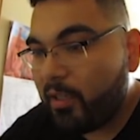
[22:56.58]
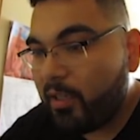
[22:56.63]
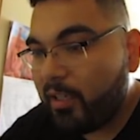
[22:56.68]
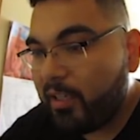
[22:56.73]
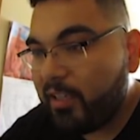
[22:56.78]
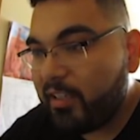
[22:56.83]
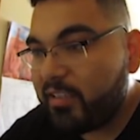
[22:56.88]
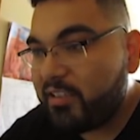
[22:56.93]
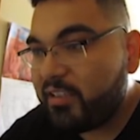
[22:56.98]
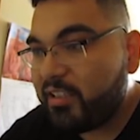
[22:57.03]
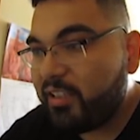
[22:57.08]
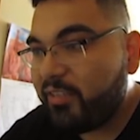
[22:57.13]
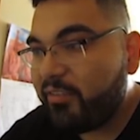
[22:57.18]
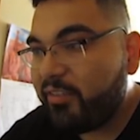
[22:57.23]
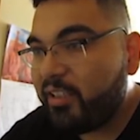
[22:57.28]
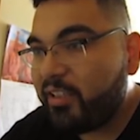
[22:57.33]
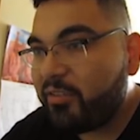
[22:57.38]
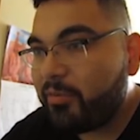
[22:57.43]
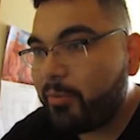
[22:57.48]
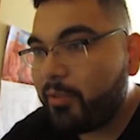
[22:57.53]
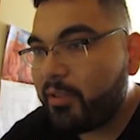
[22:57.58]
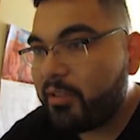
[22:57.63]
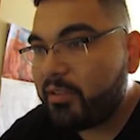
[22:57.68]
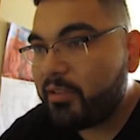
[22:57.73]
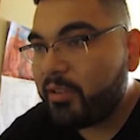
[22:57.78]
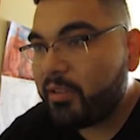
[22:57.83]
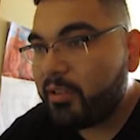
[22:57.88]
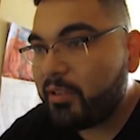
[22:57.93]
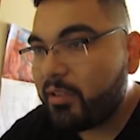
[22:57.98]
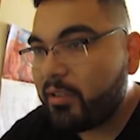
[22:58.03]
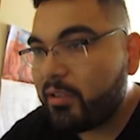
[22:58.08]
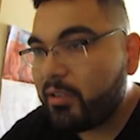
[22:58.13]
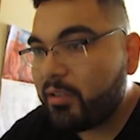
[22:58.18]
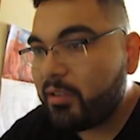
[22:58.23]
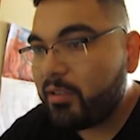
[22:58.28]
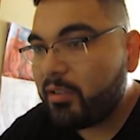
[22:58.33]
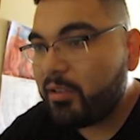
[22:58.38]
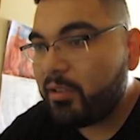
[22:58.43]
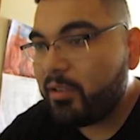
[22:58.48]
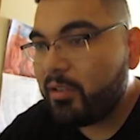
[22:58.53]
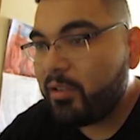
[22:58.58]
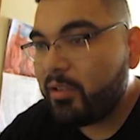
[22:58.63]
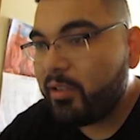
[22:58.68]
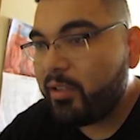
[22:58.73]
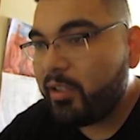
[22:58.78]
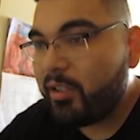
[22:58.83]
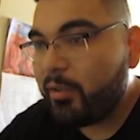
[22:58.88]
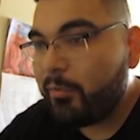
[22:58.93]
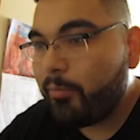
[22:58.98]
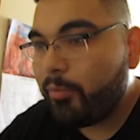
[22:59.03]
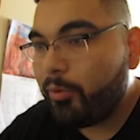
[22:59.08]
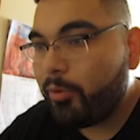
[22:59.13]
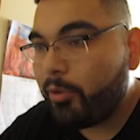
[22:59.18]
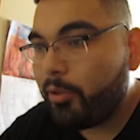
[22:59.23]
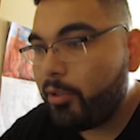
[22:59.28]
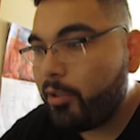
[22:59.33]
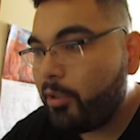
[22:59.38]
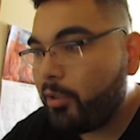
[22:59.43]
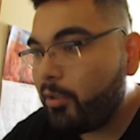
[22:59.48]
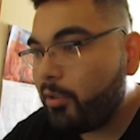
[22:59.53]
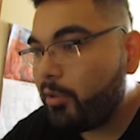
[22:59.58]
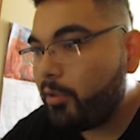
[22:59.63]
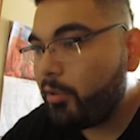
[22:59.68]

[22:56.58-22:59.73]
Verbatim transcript: And let's see if this one's it. Import.